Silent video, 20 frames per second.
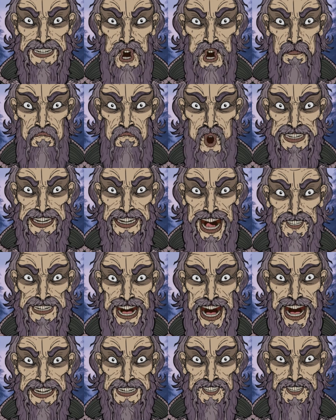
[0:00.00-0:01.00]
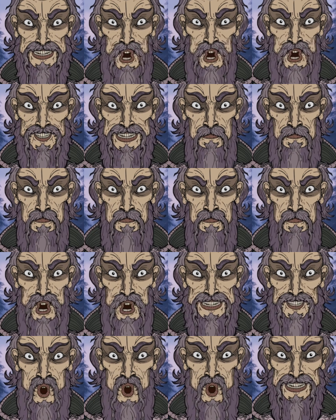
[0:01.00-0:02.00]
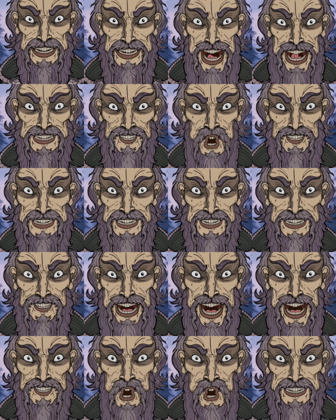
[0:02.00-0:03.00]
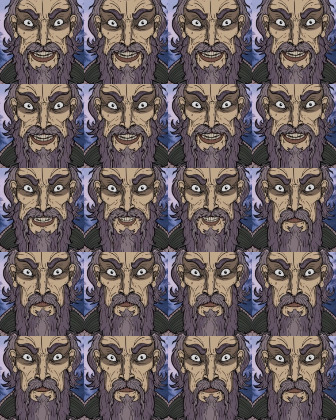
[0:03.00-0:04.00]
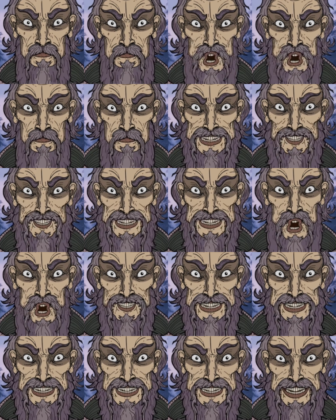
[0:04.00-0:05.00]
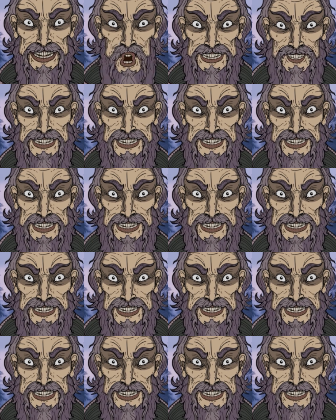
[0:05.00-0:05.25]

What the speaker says: the Middle Ages that the werewolf began to be viewed as a cursed human